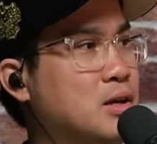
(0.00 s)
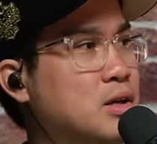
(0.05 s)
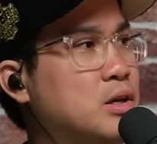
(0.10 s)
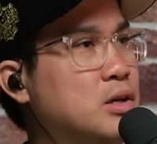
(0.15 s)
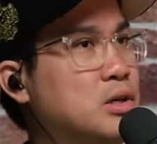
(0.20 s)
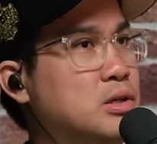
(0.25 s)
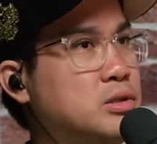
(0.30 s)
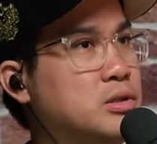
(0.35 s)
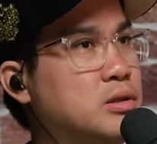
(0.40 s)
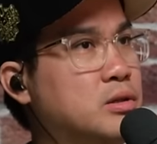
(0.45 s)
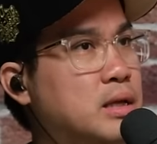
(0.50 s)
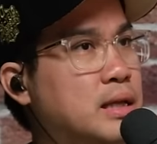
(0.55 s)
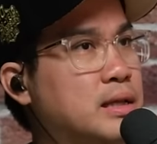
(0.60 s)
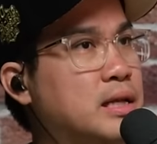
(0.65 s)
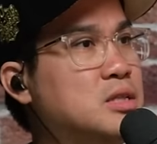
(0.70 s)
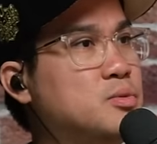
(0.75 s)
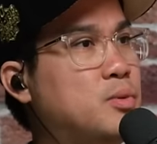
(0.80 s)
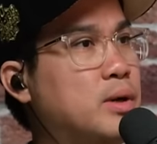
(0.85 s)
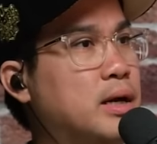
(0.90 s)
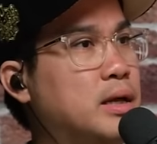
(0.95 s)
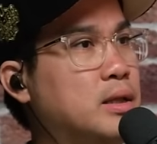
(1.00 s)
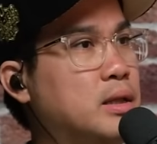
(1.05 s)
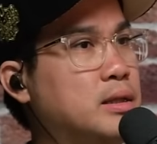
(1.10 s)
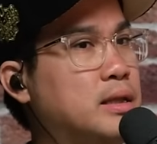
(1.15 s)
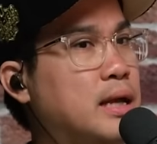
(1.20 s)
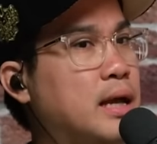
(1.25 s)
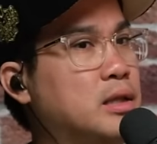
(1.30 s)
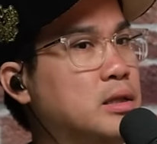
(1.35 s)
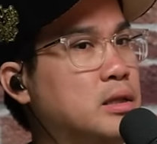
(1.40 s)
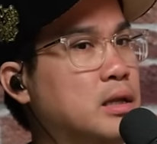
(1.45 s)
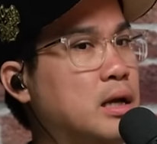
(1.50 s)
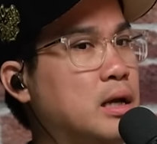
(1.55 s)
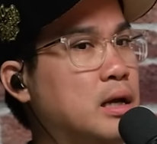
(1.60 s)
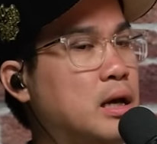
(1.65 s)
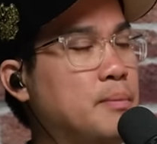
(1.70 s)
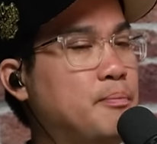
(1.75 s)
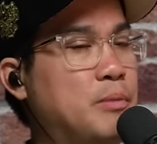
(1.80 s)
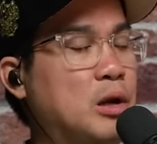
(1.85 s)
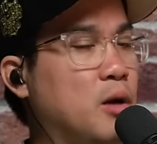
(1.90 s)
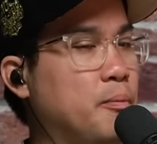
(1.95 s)
Mm. So that's why tend,
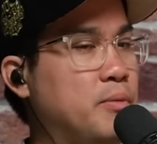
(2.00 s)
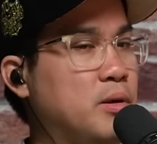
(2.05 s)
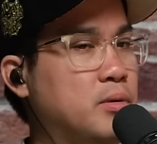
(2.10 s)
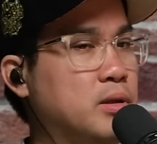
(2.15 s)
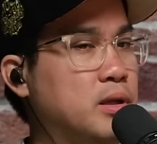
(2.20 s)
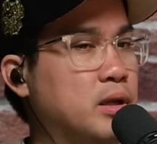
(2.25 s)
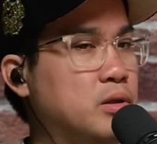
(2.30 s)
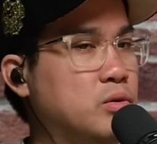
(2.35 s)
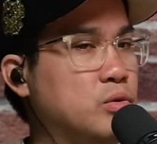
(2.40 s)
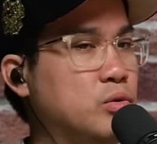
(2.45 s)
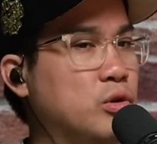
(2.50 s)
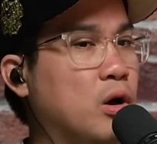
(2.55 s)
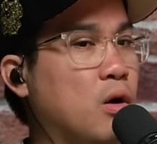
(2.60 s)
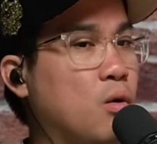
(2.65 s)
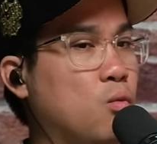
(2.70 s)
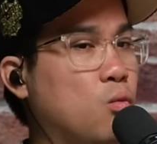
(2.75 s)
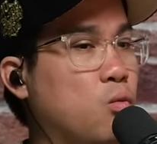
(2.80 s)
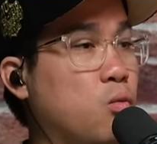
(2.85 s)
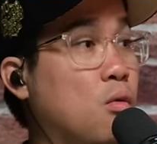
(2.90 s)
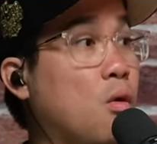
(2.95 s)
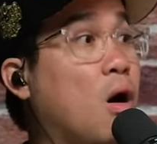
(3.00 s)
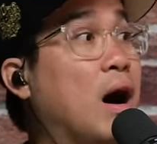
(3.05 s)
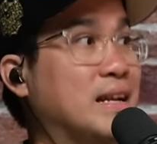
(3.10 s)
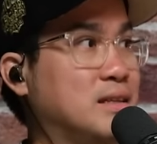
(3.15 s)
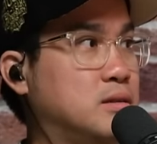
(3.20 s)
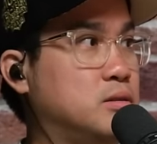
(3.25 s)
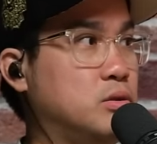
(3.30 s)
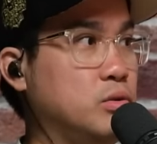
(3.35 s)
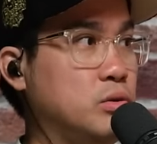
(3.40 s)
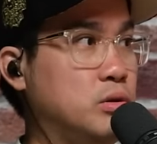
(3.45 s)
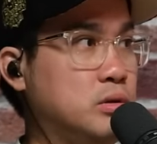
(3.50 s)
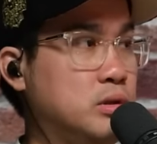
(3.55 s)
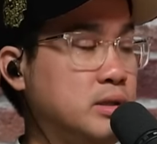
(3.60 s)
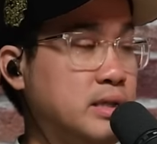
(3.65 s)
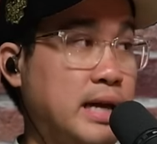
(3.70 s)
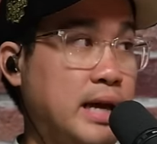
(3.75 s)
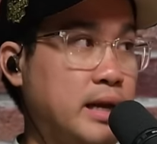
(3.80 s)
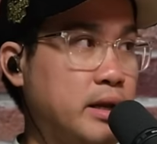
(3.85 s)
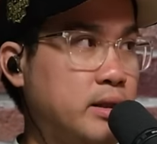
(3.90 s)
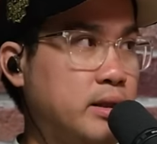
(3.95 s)
uh, a lot of people tend to not want to
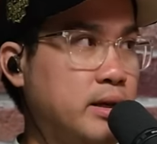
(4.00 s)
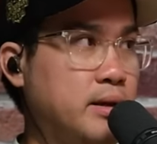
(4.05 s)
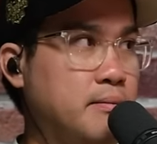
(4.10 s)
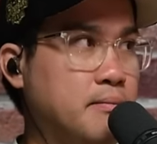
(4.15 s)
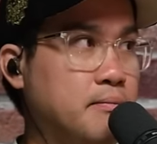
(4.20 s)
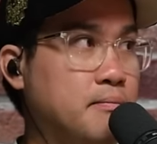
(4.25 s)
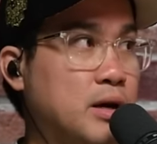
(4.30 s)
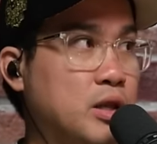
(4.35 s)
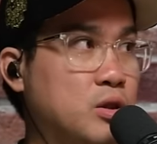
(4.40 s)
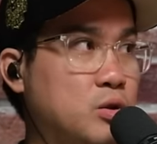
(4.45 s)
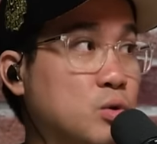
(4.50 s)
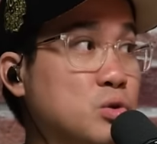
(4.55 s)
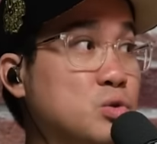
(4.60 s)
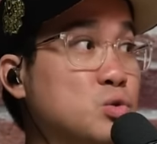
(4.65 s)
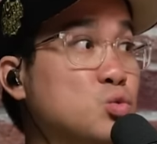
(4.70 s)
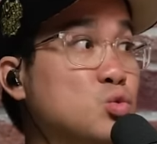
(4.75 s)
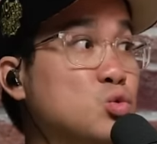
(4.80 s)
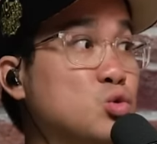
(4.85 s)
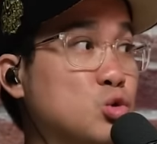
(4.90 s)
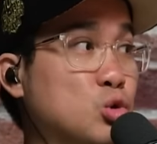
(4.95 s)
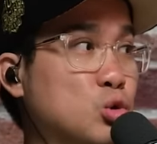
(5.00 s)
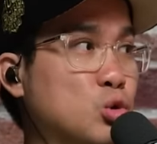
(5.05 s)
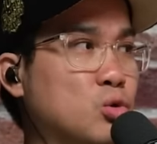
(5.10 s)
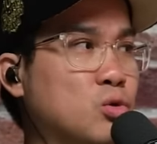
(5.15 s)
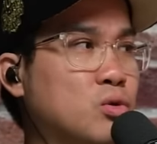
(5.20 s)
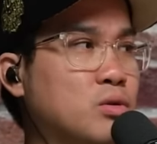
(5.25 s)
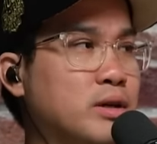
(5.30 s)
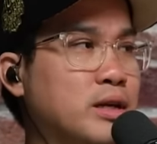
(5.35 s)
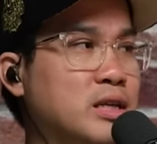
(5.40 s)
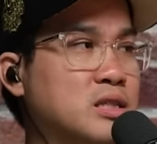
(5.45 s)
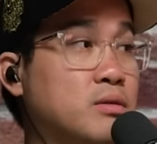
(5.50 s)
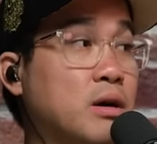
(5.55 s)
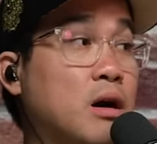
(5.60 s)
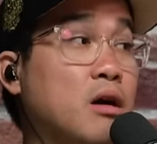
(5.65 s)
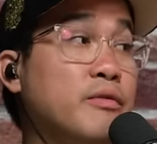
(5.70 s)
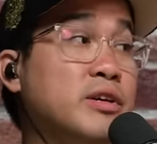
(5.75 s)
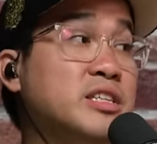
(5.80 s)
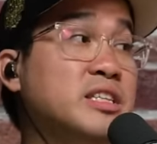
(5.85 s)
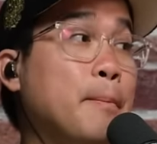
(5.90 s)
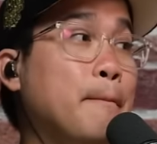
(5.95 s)
say anything, but those who do, it's quite
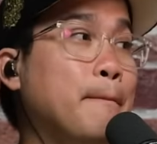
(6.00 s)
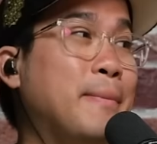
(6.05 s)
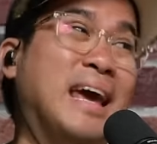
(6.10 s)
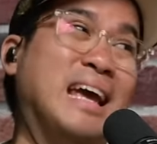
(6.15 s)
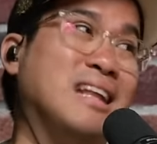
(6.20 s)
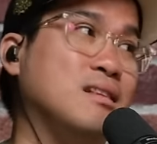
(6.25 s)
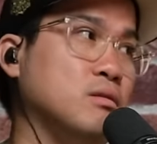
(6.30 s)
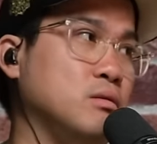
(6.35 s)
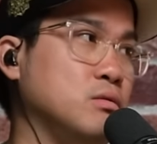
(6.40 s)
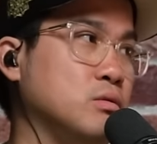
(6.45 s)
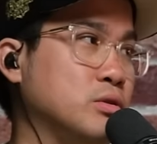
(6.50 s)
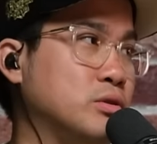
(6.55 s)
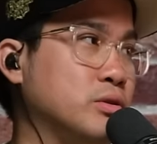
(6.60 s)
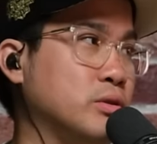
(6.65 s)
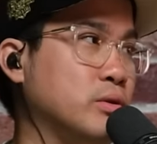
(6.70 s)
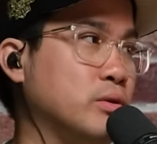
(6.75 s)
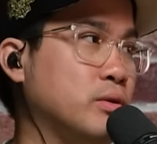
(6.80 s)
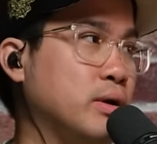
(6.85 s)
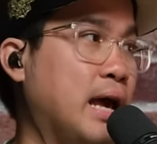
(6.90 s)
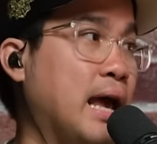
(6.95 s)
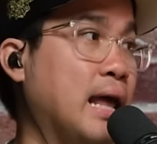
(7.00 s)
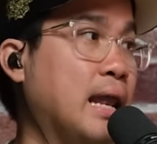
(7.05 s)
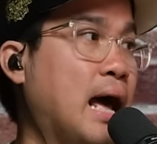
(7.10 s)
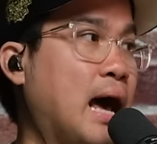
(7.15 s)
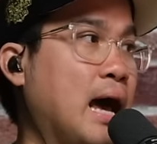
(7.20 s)
obvious they're paid to do so. And yeah.